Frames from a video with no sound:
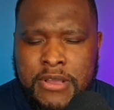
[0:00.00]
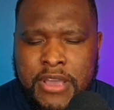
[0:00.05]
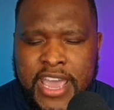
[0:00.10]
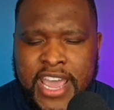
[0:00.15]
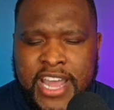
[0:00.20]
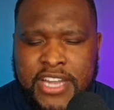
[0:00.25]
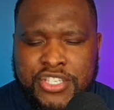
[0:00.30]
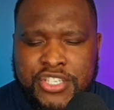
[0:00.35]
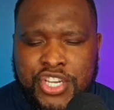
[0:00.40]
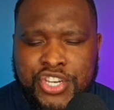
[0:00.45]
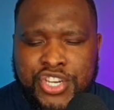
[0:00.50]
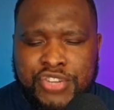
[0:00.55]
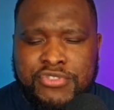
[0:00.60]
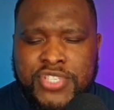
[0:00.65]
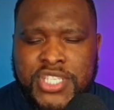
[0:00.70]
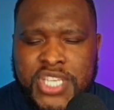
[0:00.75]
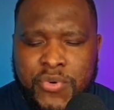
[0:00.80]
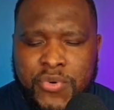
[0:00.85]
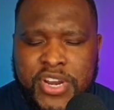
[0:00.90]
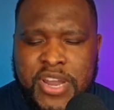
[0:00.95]
and to do
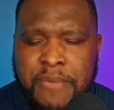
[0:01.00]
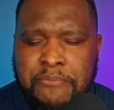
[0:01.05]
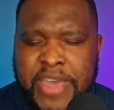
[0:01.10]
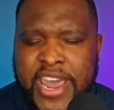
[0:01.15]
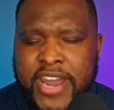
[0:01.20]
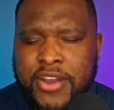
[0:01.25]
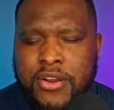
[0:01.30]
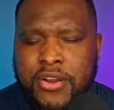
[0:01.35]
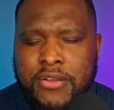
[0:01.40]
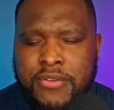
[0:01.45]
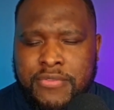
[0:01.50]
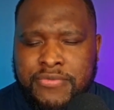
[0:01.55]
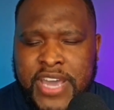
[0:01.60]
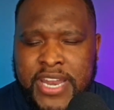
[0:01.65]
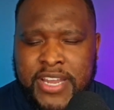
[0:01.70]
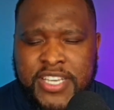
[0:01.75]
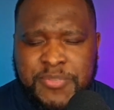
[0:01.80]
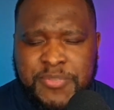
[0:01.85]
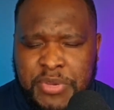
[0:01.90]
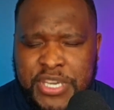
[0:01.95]
so in a manner
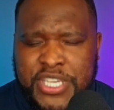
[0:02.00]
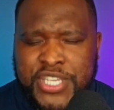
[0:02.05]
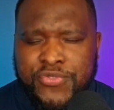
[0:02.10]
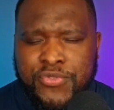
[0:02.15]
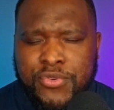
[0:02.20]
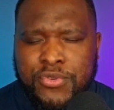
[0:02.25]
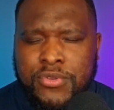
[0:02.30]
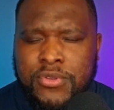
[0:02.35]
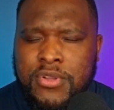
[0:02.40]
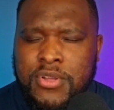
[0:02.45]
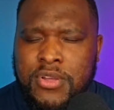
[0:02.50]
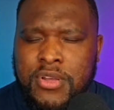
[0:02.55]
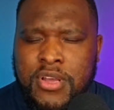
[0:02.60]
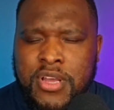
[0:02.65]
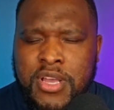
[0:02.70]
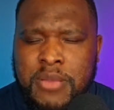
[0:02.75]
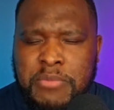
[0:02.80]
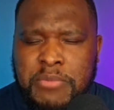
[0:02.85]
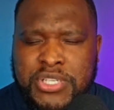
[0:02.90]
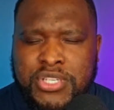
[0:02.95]
that is peaceful,
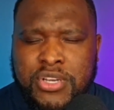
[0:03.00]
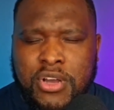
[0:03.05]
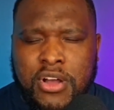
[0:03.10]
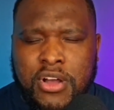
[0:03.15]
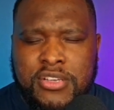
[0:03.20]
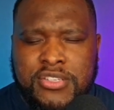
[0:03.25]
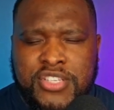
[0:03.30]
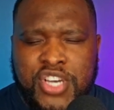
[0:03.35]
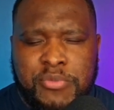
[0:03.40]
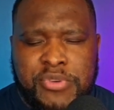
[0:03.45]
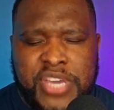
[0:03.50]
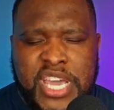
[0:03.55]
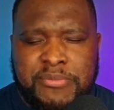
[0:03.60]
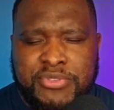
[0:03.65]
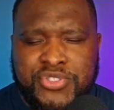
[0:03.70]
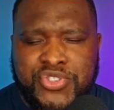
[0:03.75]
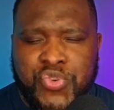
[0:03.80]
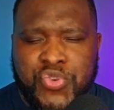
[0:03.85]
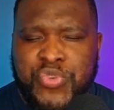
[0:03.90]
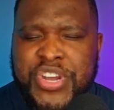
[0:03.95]
but to also be
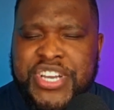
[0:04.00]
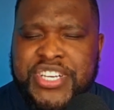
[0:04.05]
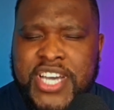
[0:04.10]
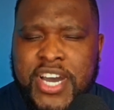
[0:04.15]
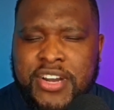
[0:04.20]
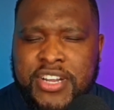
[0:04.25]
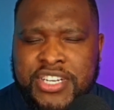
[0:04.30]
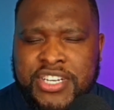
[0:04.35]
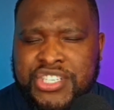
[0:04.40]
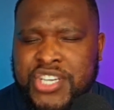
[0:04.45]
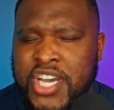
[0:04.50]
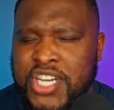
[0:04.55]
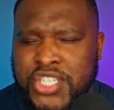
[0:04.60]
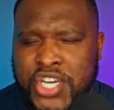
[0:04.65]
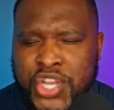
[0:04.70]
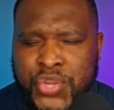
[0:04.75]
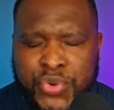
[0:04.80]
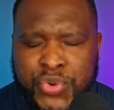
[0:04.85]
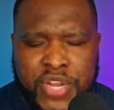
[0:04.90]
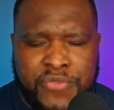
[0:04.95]
able to reach out and touch
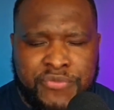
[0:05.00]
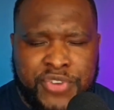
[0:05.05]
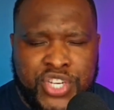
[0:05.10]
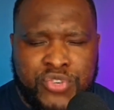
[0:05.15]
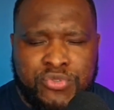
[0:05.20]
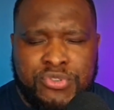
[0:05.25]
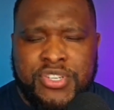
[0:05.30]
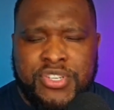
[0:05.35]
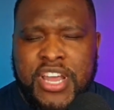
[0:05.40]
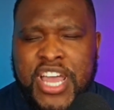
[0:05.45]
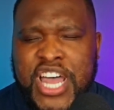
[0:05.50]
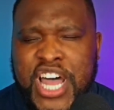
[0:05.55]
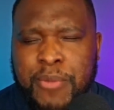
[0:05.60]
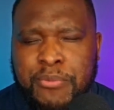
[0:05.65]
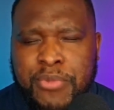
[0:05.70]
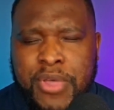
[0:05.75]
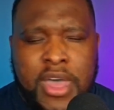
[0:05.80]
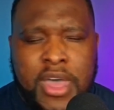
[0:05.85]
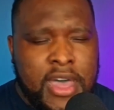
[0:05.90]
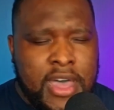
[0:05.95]
other individuals and
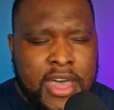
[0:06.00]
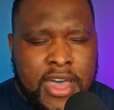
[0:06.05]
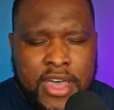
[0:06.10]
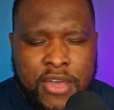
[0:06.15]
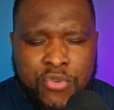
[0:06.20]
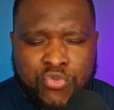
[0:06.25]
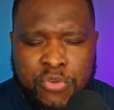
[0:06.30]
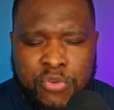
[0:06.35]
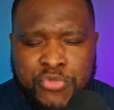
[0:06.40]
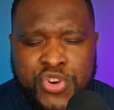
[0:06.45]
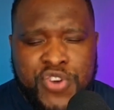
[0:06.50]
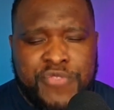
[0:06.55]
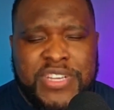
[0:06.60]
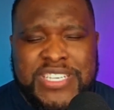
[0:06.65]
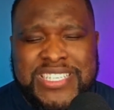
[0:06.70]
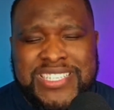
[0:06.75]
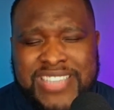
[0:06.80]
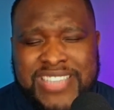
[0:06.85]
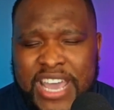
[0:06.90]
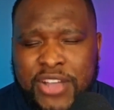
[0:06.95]
help remove
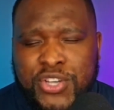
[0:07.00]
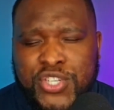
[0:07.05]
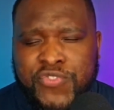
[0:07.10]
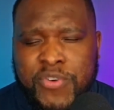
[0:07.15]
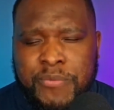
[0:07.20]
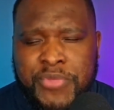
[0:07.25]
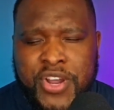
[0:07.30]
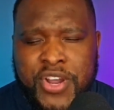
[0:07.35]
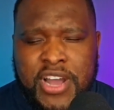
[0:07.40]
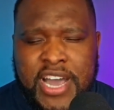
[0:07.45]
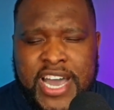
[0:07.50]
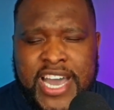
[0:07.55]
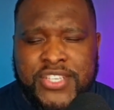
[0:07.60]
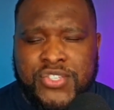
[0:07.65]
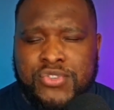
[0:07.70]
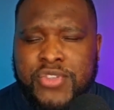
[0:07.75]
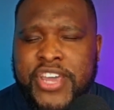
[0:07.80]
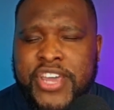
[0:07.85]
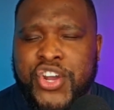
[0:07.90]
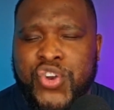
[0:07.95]
the scales from their
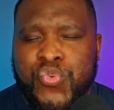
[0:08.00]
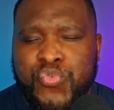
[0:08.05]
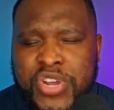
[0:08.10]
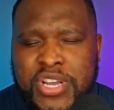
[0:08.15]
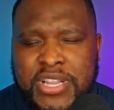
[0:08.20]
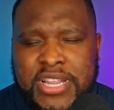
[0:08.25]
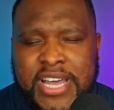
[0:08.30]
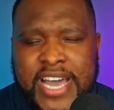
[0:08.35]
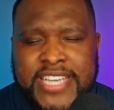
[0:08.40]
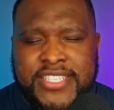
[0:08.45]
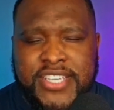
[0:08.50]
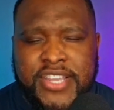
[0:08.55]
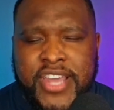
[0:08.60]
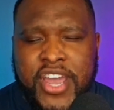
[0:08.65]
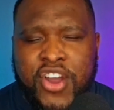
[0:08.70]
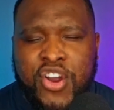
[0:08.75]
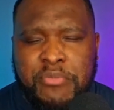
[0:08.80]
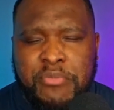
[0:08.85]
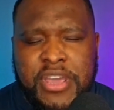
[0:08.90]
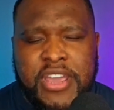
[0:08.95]
eyes so they can realize that
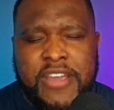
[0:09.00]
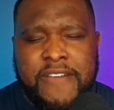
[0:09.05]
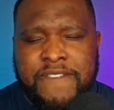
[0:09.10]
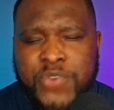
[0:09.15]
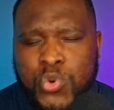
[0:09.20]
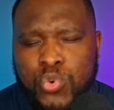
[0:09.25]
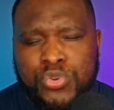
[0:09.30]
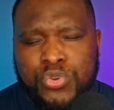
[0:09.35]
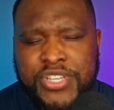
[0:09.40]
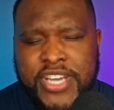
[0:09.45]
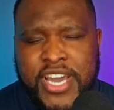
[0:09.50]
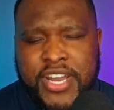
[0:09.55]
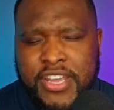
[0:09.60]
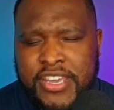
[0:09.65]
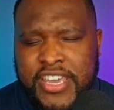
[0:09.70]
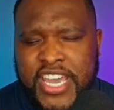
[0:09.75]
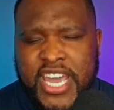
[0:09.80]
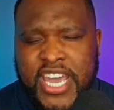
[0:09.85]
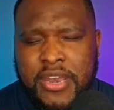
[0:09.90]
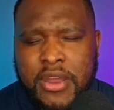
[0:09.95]
they are being fooled yet
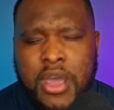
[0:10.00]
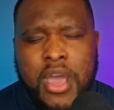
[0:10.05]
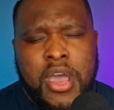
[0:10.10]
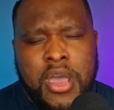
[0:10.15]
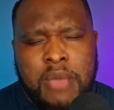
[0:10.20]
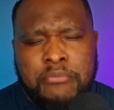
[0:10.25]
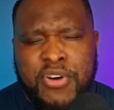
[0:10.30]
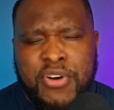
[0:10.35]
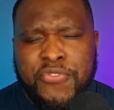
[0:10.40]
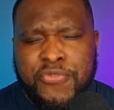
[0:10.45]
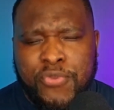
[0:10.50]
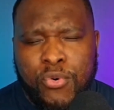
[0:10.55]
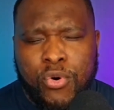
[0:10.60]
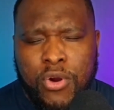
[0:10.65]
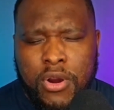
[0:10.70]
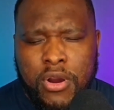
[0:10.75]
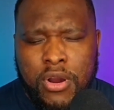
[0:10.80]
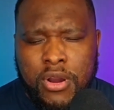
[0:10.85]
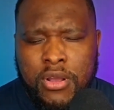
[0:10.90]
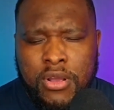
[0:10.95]
again
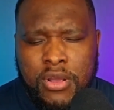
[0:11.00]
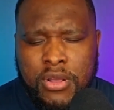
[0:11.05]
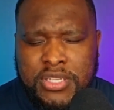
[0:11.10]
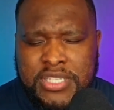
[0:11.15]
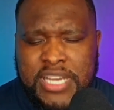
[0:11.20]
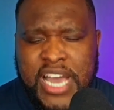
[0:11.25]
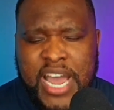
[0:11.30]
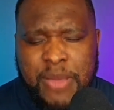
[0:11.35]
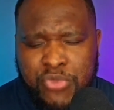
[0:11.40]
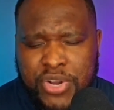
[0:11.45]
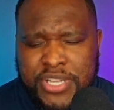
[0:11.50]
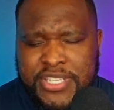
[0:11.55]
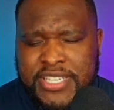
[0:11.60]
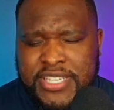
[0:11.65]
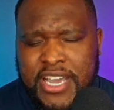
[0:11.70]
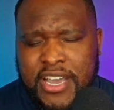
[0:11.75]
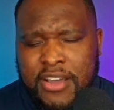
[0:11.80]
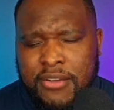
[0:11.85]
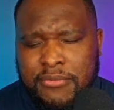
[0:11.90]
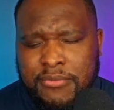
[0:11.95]
before time runs
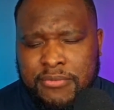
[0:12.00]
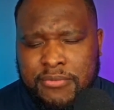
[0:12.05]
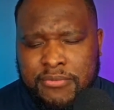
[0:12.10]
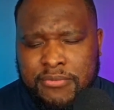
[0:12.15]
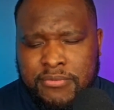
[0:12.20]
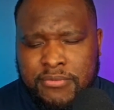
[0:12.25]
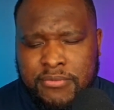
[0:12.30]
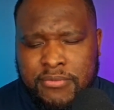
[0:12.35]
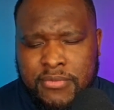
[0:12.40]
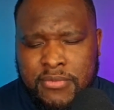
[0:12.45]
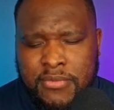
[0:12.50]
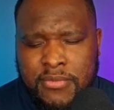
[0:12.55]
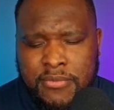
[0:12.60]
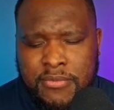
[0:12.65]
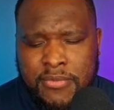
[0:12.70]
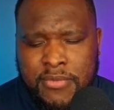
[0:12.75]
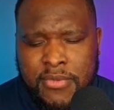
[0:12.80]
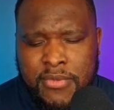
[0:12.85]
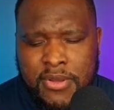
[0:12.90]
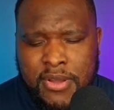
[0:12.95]
out.
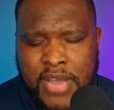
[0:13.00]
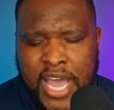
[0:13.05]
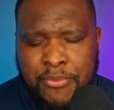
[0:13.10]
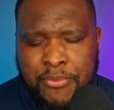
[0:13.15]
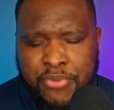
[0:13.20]
I